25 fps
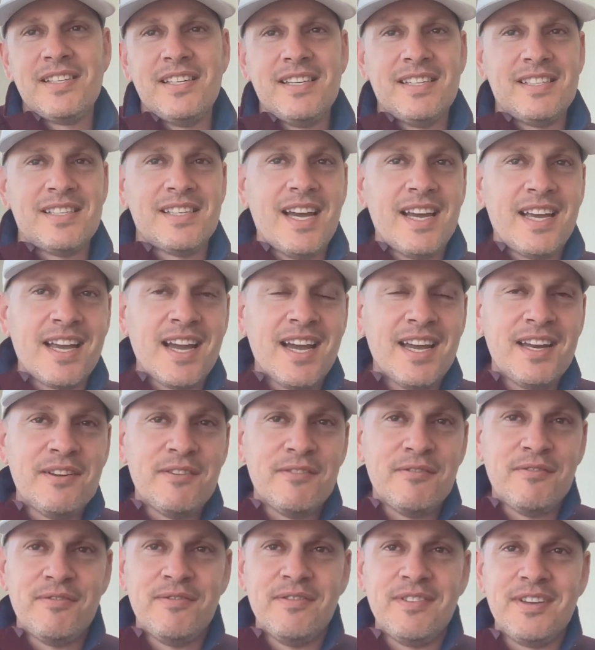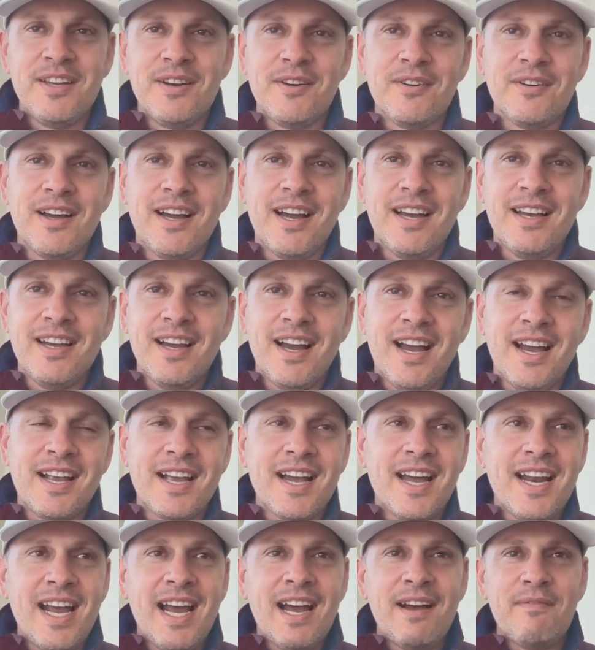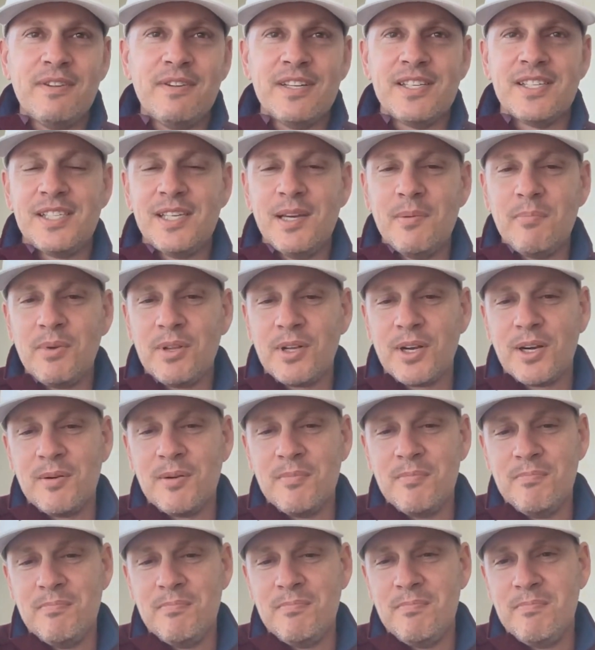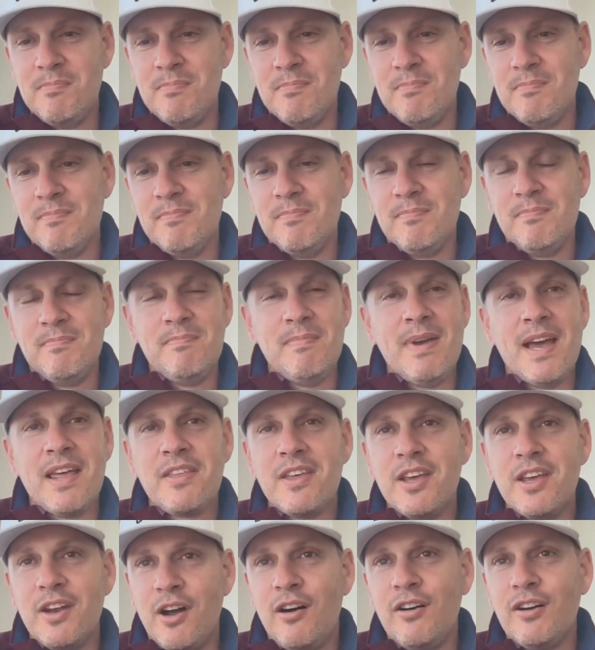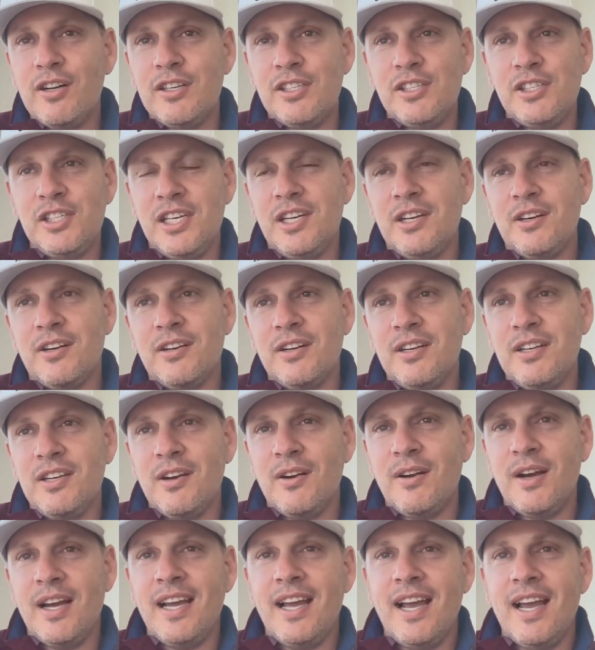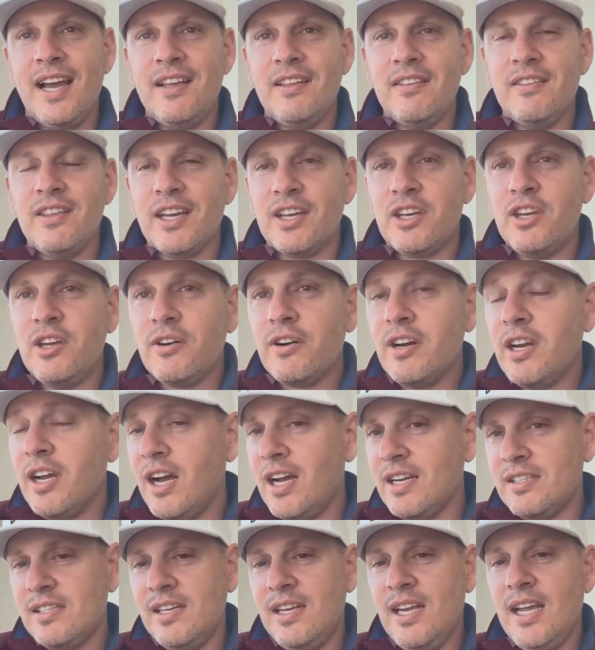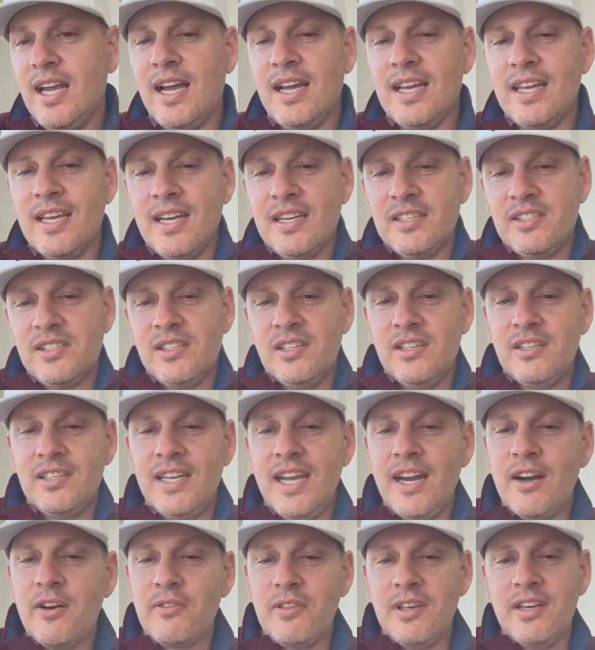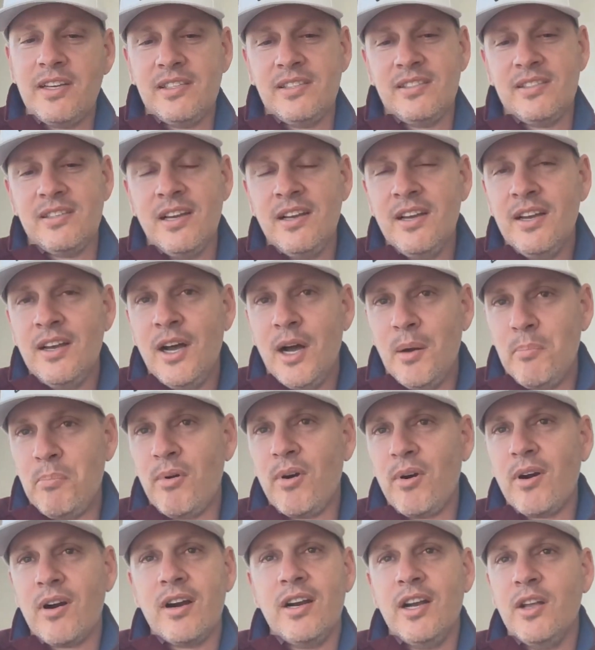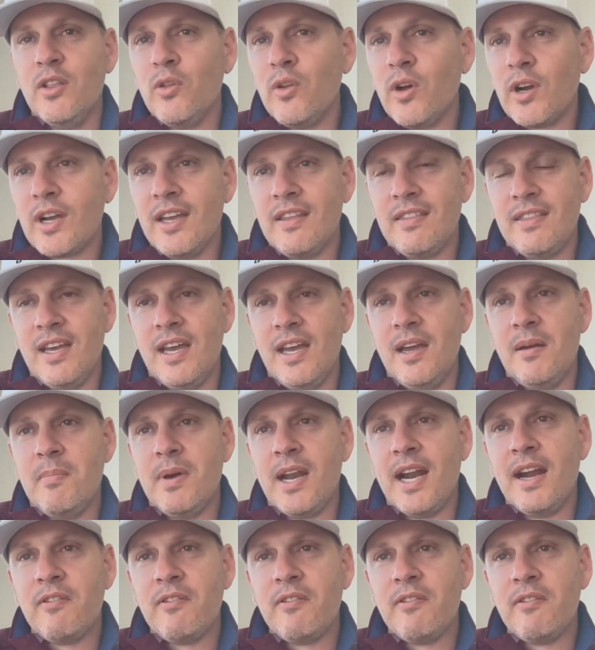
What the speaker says: business, I kind of, you know, I kind of have a similar methodology, or, you know, the curiosity, I guess, to tear things apart and look at them.